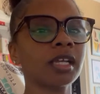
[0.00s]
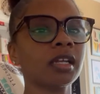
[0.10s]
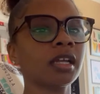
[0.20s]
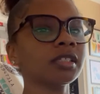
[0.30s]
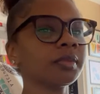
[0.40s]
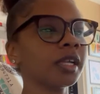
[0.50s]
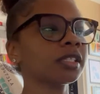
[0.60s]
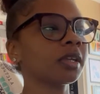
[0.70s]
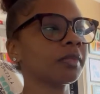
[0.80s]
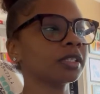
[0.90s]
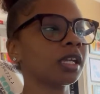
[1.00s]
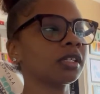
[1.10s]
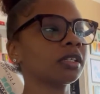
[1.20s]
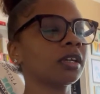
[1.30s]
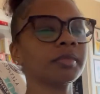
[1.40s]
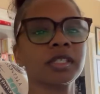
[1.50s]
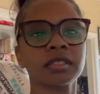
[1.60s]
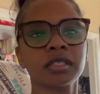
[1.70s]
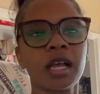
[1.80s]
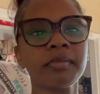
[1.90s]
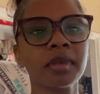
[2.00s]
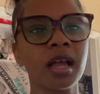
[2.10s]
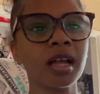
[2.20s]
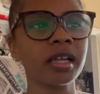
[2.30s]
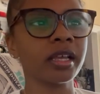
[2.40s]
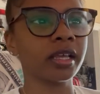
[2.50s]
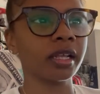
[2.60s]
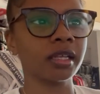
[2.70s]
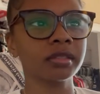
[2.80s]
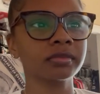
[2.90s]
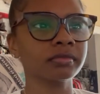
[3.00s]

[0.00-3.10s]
I should probably take my time off because I'm, I got a headache.